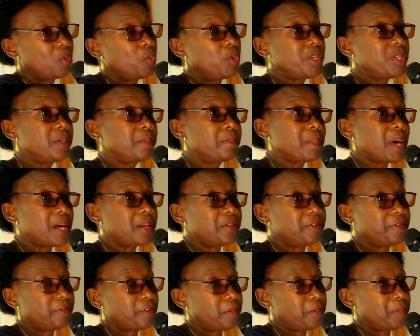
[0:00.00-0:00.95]
We
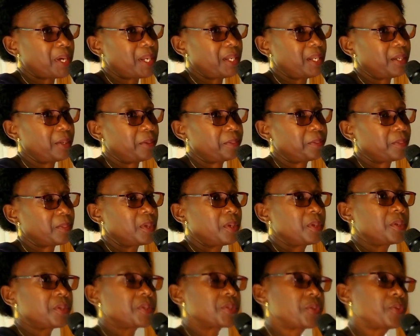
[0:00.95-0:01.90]
demand for money.
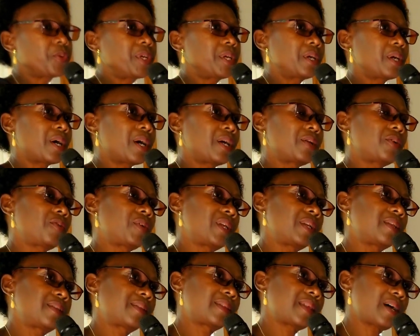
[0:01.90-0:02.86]

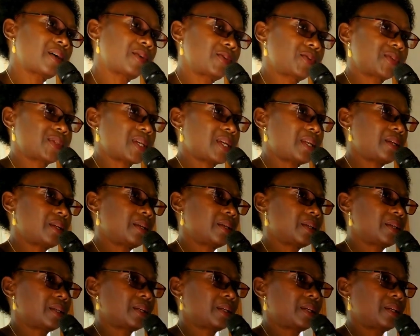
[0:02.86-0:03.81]
300,000.
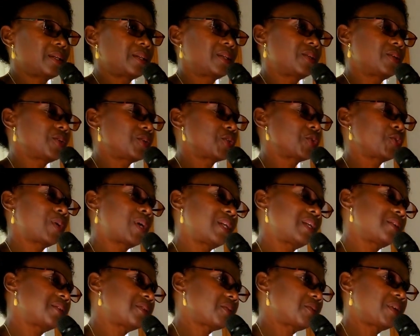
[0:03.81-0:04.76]

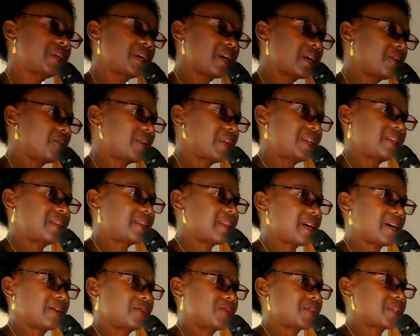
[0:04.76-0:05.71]
Surely
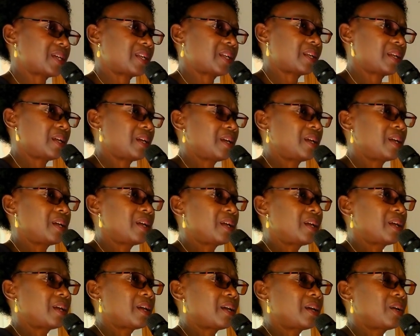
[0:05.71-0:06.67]
300,000.
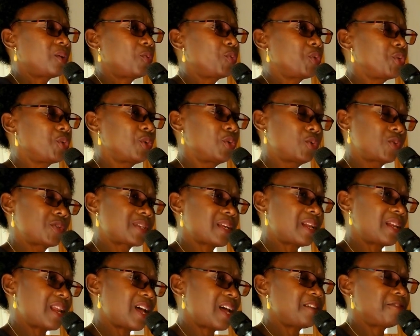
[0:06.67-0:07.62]
If you lose a
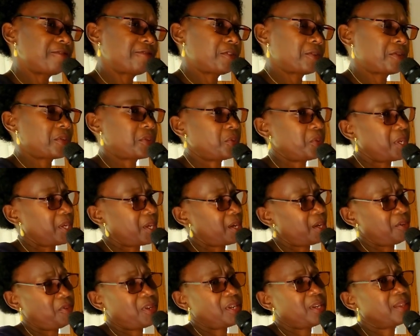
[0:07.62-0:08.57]
life for
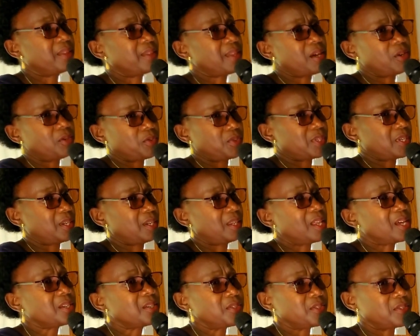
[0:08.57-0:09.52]
300,000,
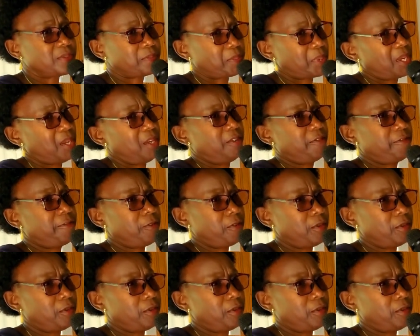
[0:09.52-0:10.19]
that is painful.